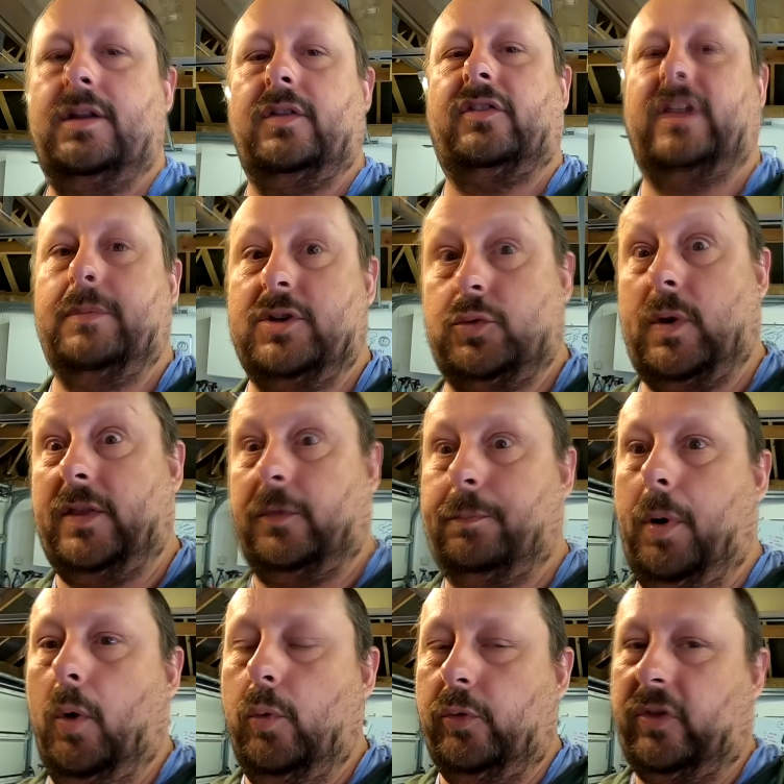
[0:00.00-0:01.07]
See which one
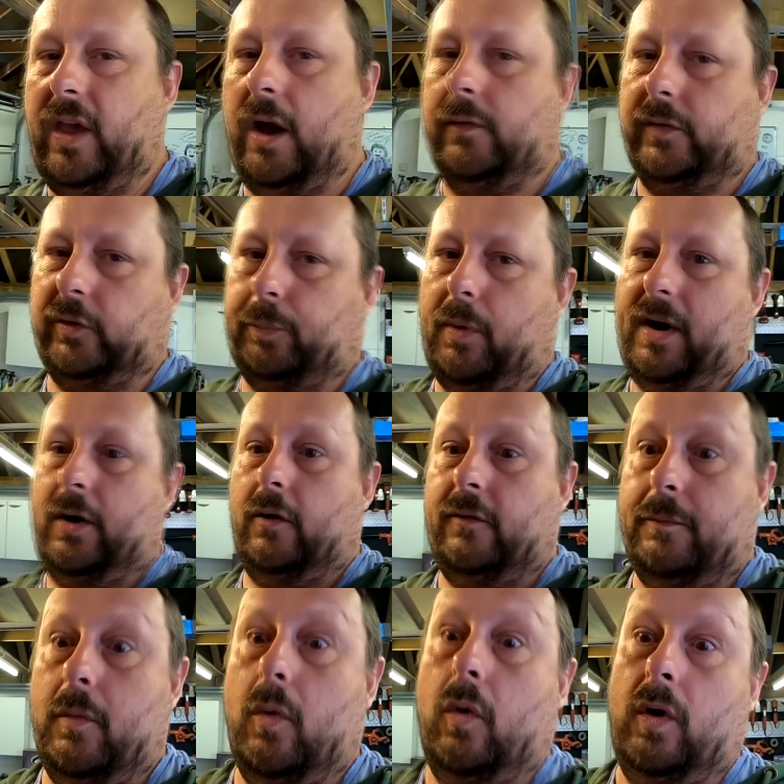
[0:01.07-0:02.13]
pulls the overspray
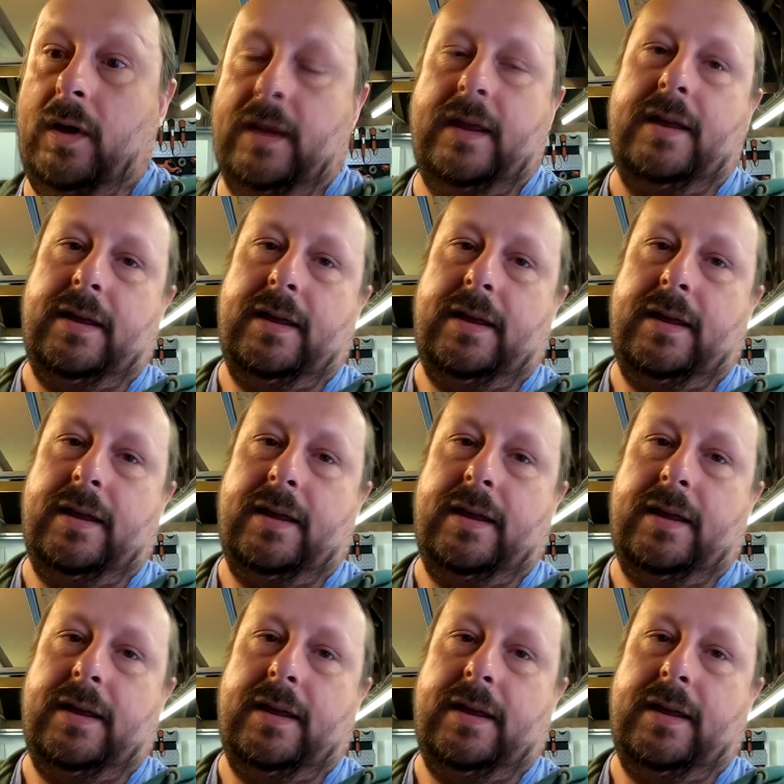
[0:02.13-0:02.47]
off more.